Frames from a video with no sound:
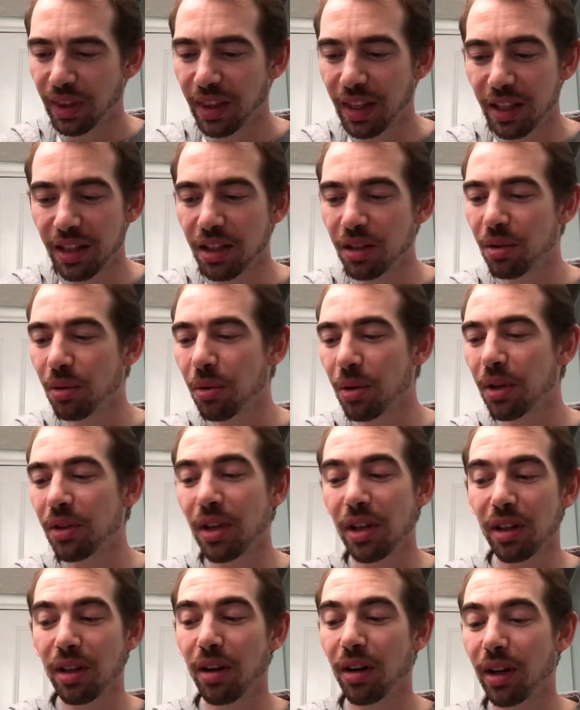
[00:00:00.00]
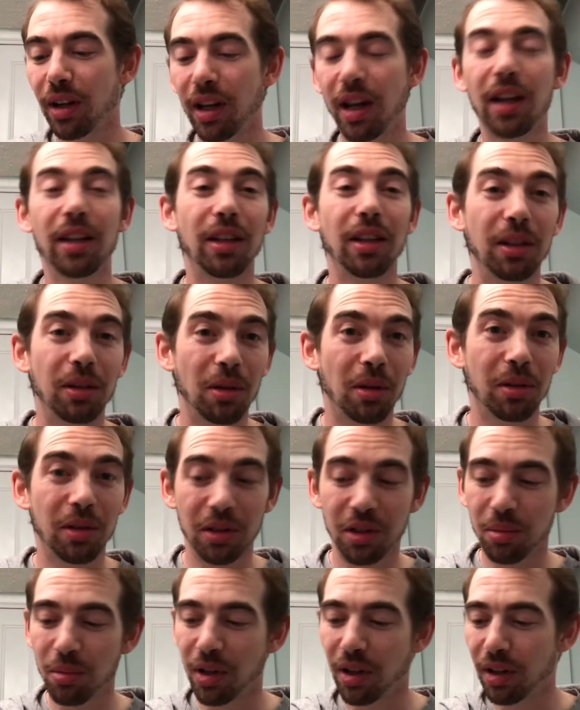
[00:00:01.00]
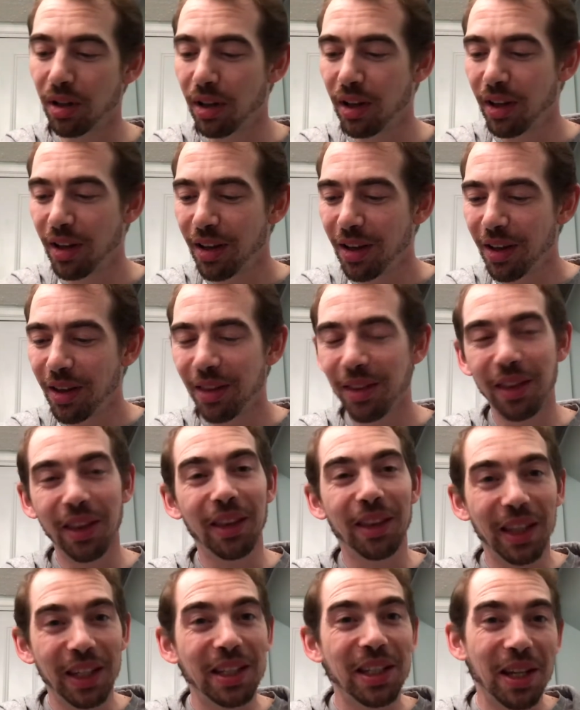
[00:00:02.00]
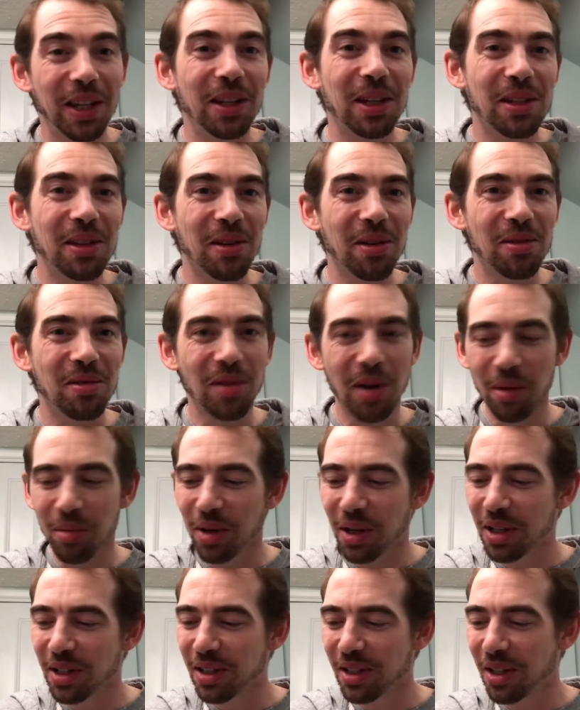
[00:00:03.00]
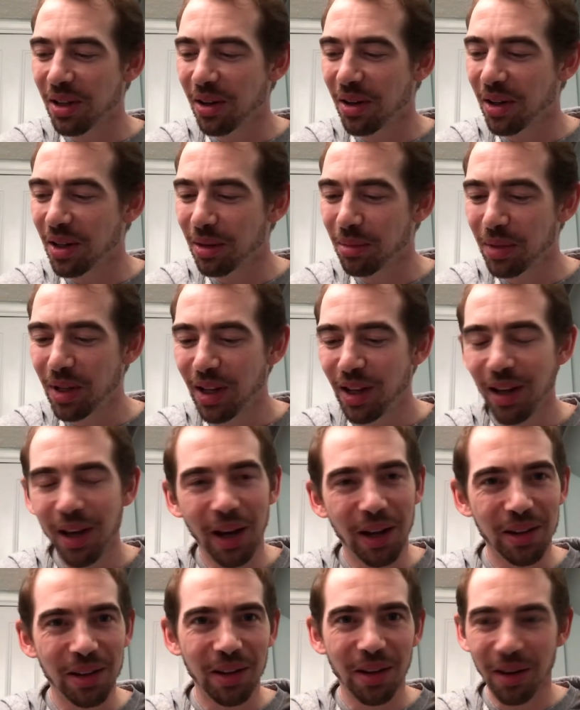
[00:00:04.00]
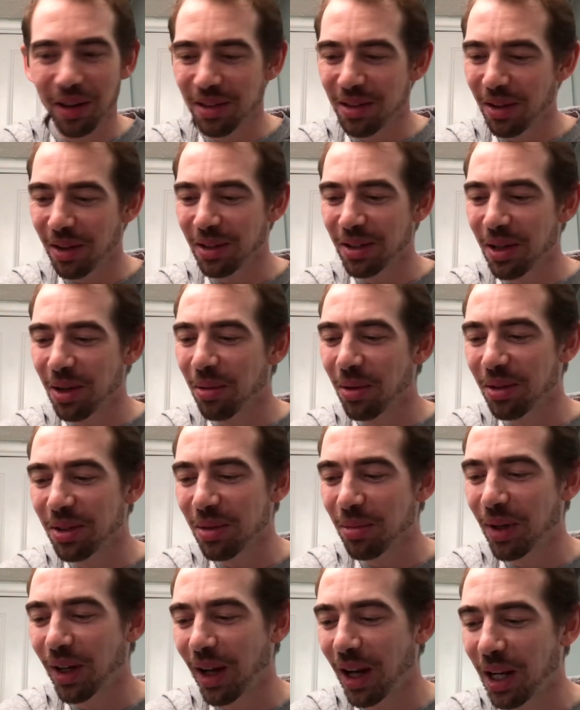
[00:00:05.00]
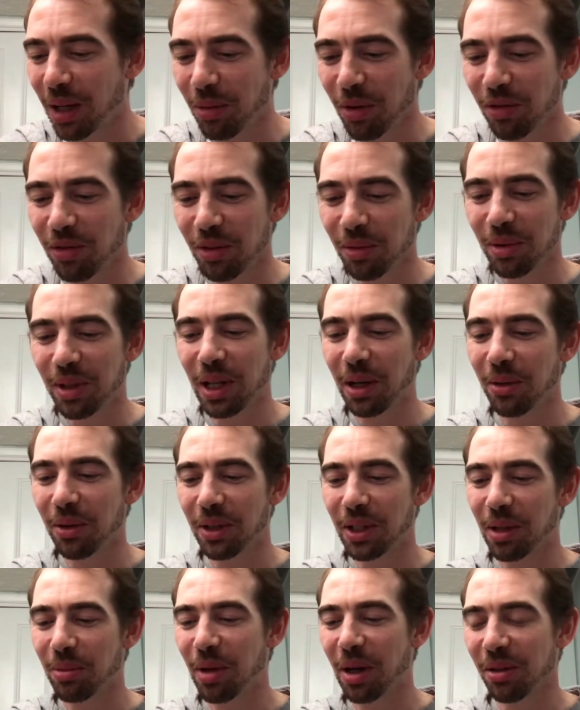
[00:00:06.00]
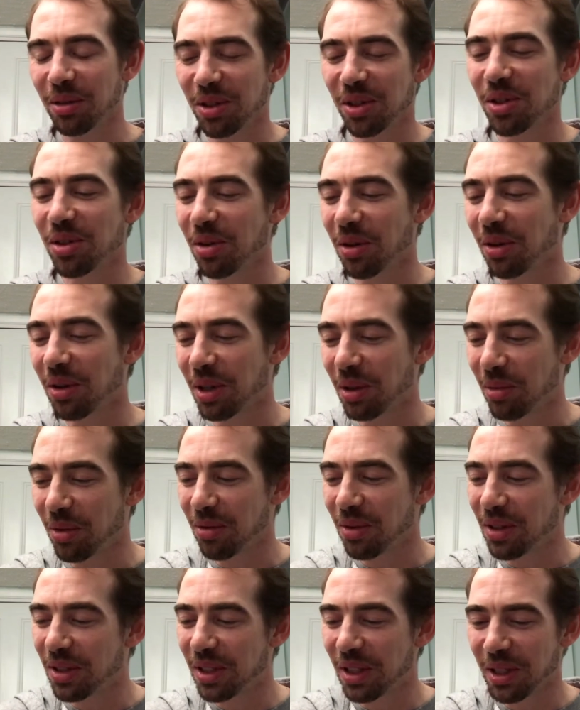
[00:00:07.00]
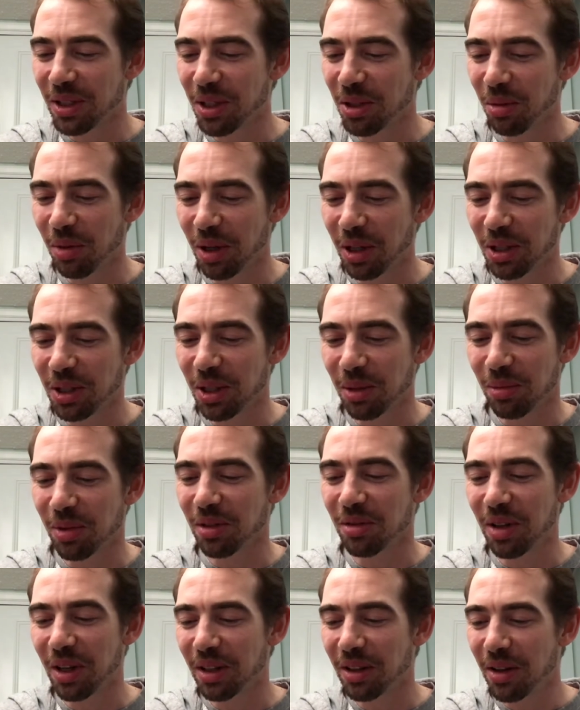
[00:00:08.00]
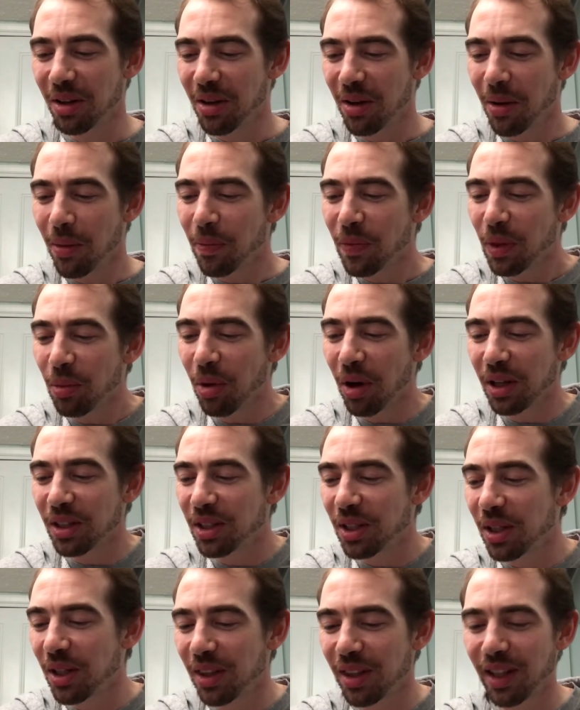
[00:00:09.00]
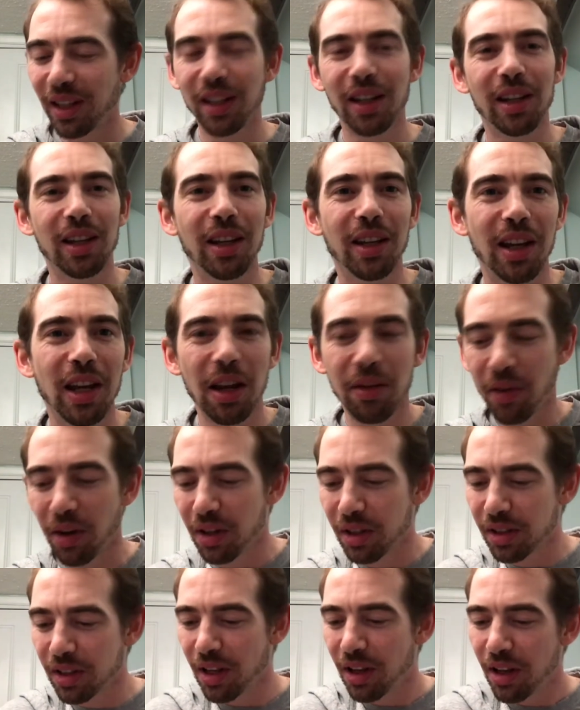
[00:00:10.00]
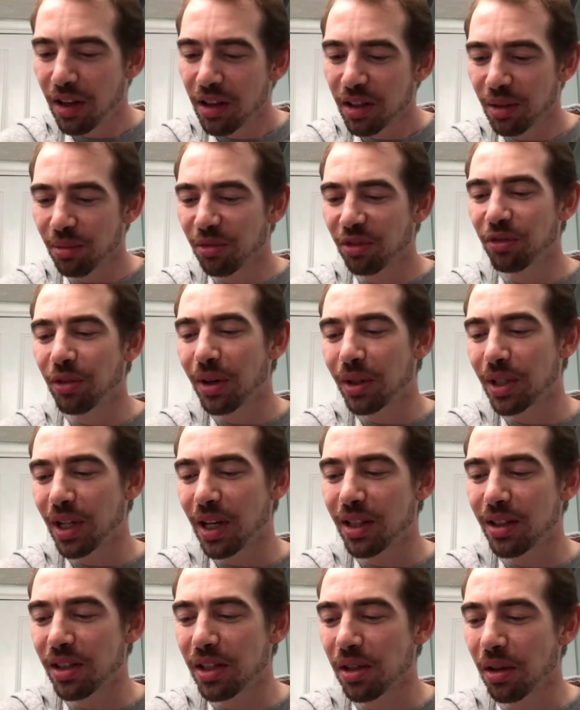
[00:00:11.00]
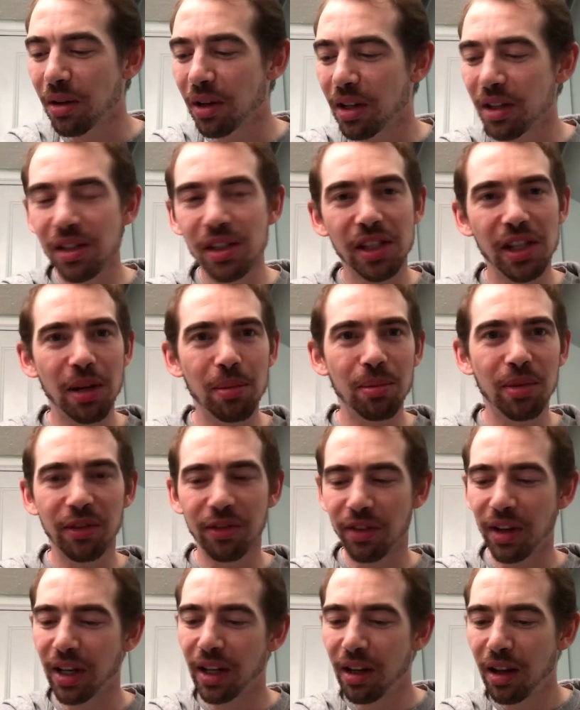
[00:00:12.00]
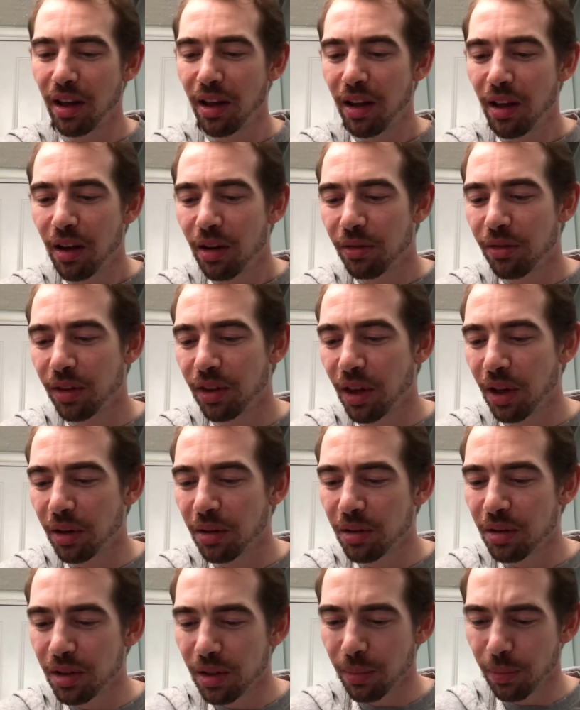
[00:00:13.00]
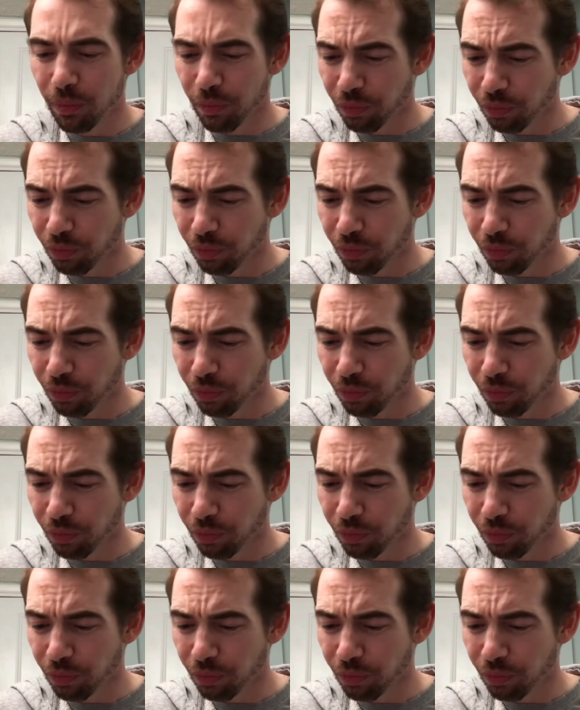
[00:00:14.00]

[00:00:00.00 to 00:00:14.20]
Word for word: This is all in the light and acknowledgement that this is a rubbish time, and I, I don't want to make anyone feel guilty about struggling with the situation we're in, but I do think it can give us some fresh insight and sympathy for those